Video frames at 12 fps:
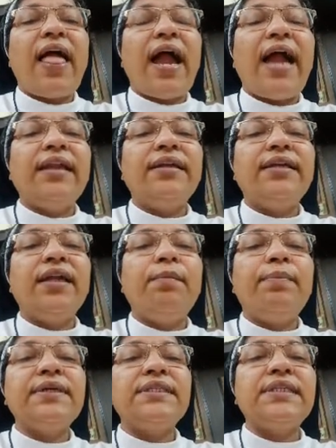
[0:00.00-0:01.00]
and 10
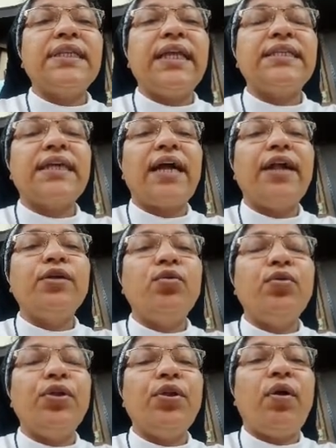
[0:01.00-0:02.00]
percent had
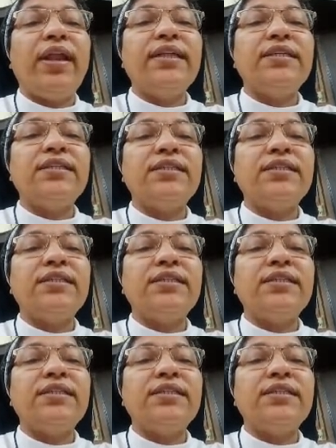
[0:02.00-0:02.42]
good knowledge.